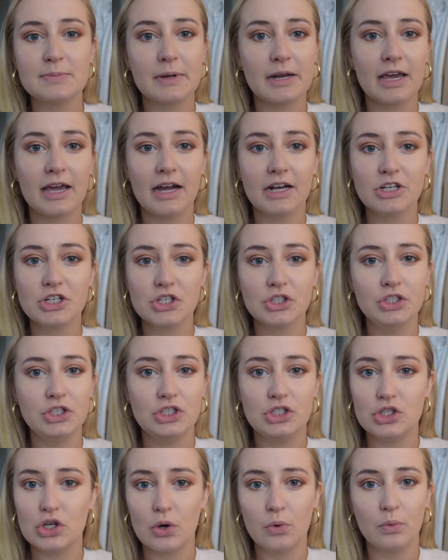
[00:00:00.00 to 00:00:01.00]
but I actually
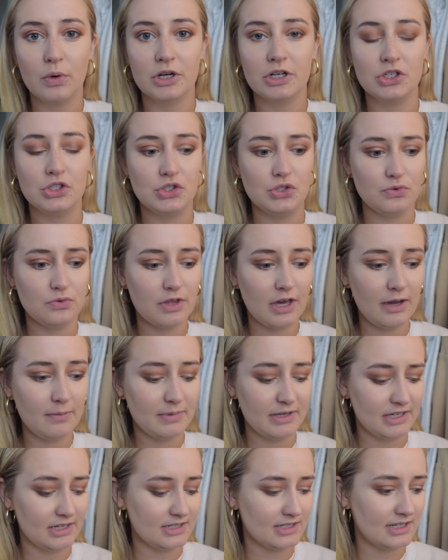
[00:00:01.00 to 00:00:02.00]
don't want to do that
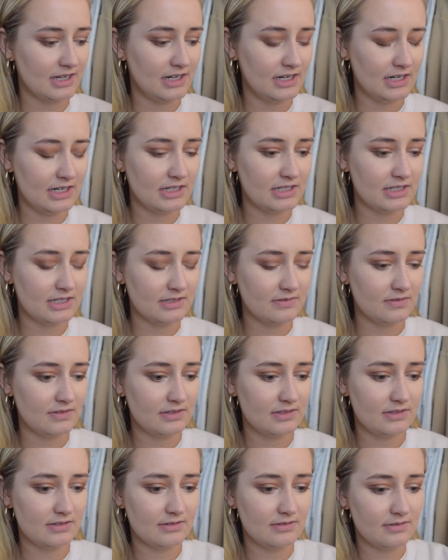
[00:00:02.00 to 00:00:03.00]
because I need to
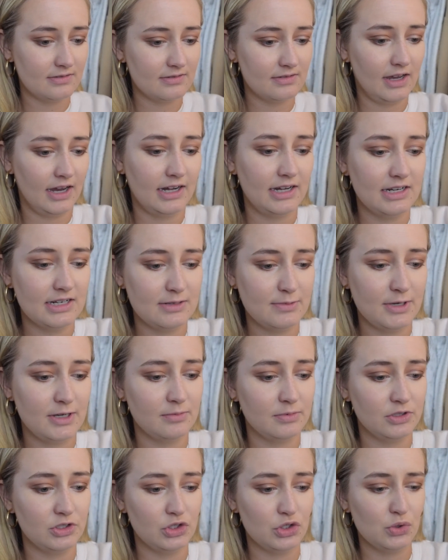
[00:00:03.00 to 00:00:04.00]
be
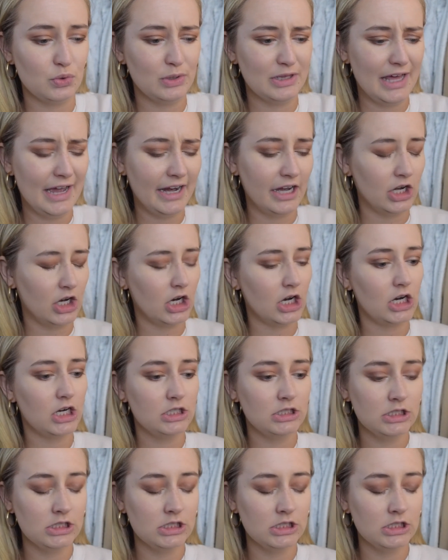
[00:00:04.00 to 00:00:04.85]
able to do liner.